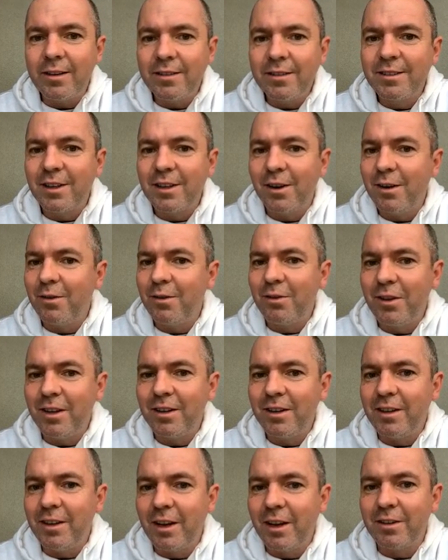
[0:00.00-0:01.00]
So if
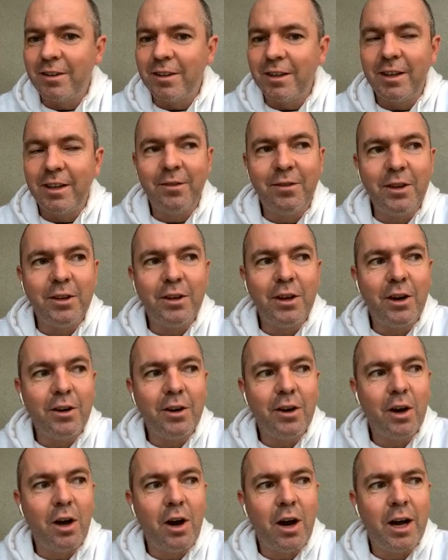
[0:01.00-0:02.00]
if you don't
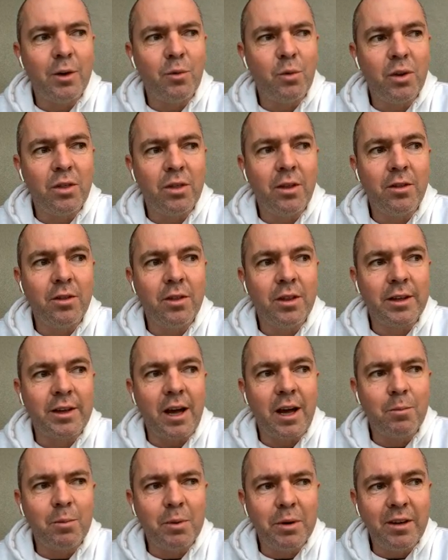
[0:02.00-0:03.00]
align with the
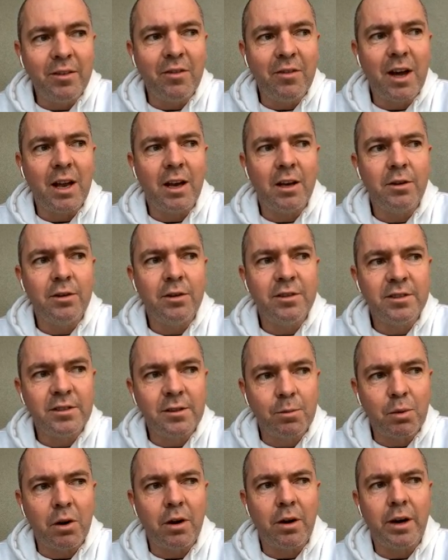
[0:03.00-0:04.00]
company values, the
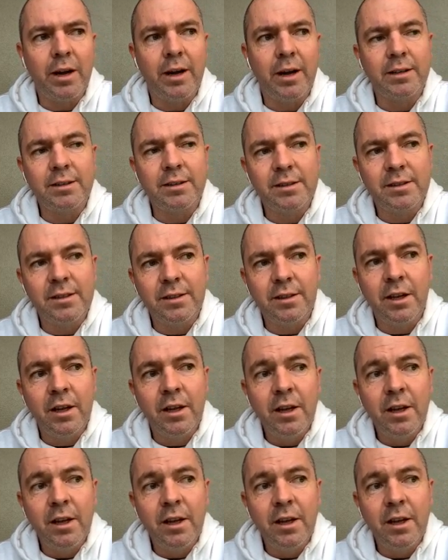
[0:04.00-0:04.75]
products and